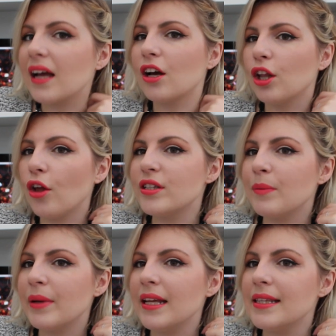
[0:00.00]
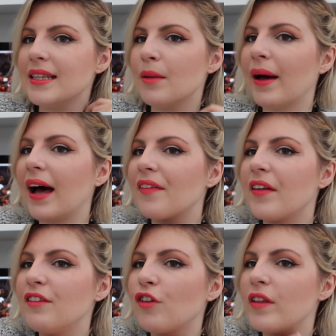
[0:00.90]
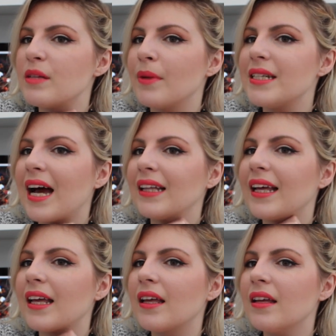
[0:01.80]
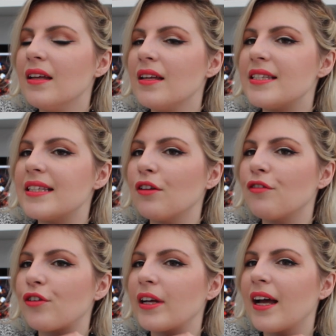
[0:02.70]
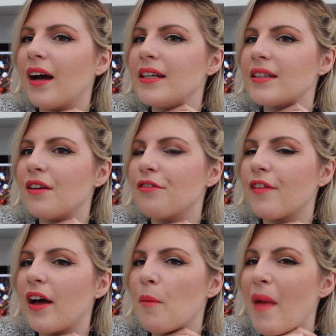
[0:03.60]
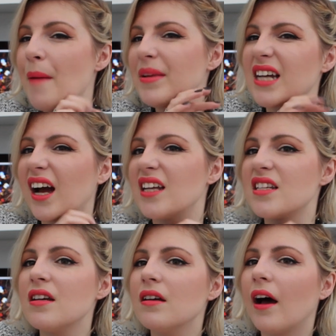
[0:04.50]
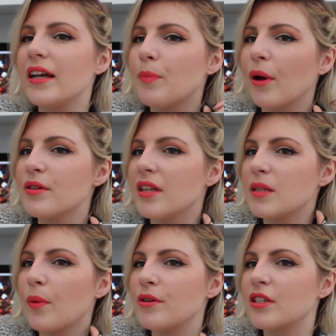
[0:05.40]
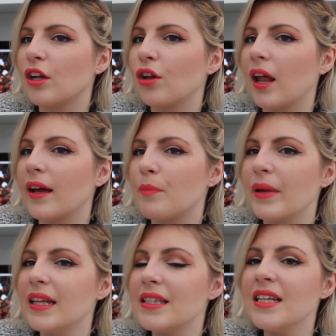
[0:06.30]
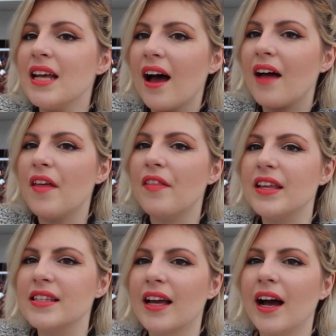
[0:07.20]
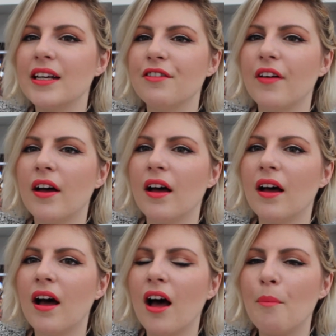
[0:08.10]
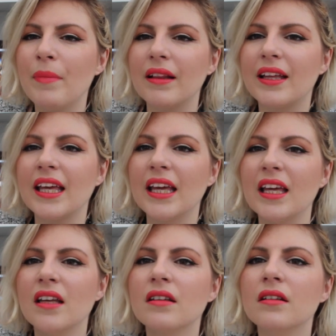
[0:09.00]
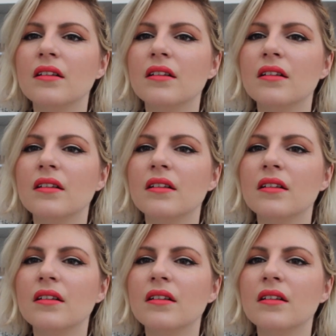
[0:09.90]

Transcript: glossy beads in the back. Then you've got these metallic, silvery kind of hematite, I suppose they're supposed to look like beads. And then these are kind of a milky